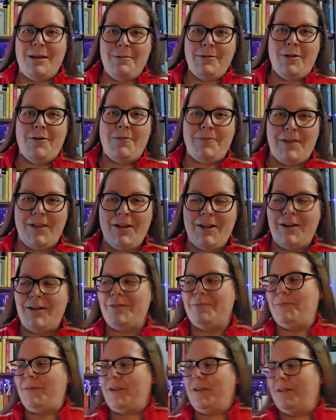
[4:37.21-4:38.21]
coming over here
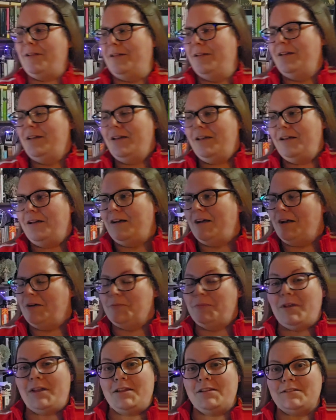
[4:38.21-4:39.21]
and being
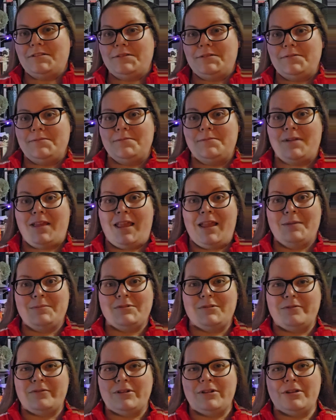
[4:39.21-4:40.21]
um, put into
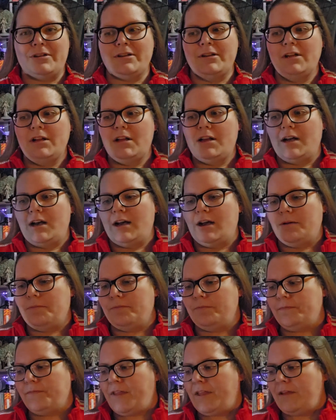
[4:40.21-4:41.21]
camps over here. Um,
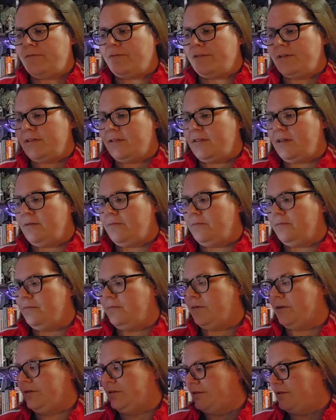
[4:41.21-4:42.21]
thankfully, they
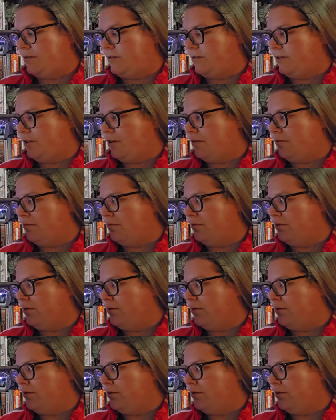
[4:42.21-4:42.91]
weren't, you know,